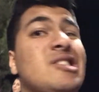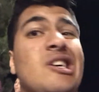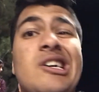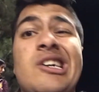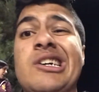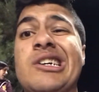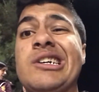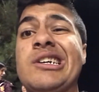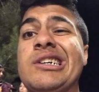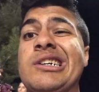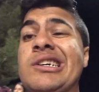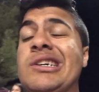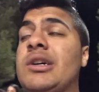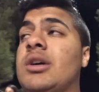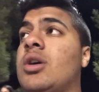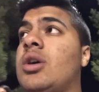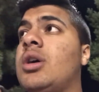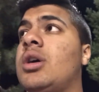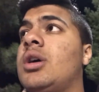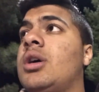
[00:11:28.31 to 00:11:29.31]
uh,
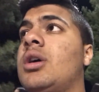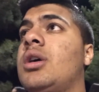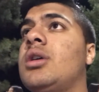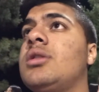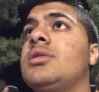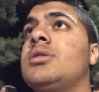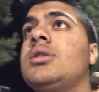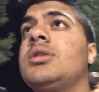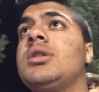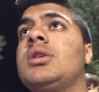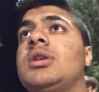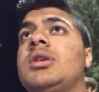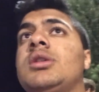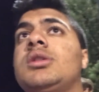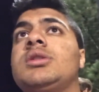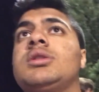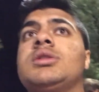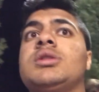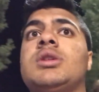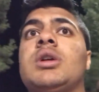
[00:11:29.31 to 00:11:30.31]

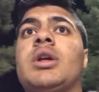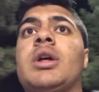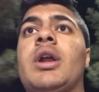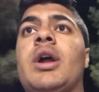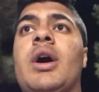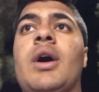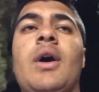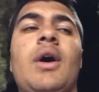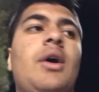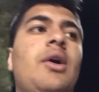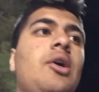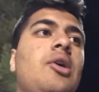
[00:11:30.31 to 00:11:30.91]
yeah.